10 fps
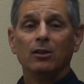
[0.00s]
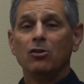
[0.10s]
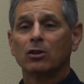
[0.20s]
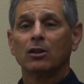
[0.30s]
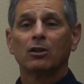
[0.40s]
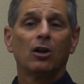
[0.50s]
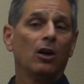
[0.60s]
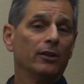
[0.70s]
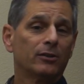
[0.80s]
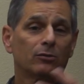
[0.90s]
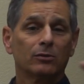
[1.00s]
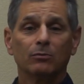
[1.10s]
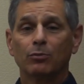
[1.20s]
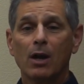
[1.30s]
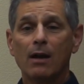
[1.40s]
you're going to cause
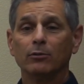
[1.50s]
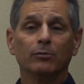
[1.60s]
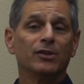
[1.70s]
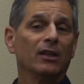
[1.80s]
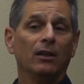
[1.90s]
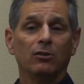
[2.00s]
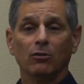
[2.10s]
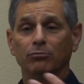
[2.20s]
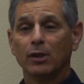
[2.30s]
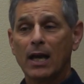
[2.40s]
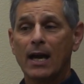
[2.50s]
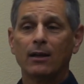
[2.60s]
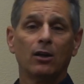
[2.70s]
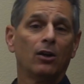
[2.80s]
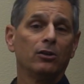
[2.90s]
problems in your
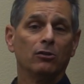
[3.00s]
bladder,